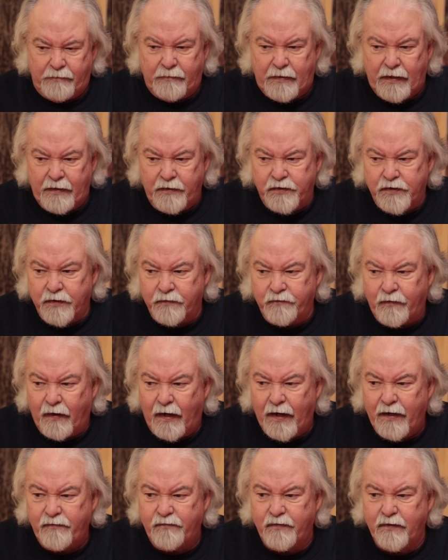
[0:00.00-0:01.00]
they
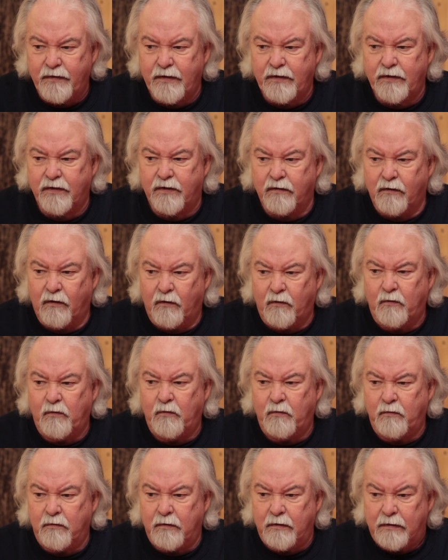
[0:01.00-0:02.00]
survive in these
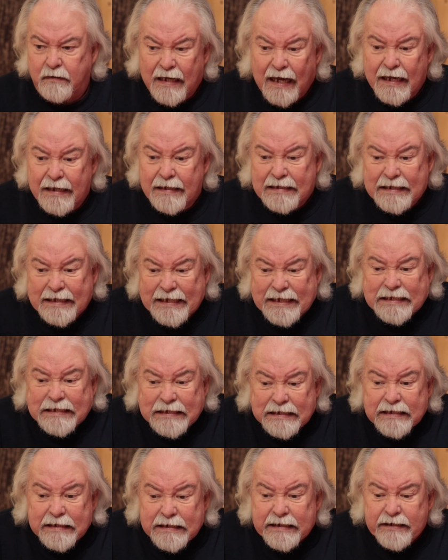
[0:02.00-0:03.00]

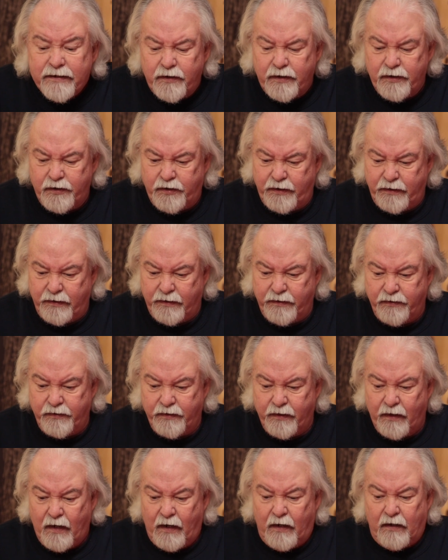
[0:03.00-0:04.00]
low-lit conditions,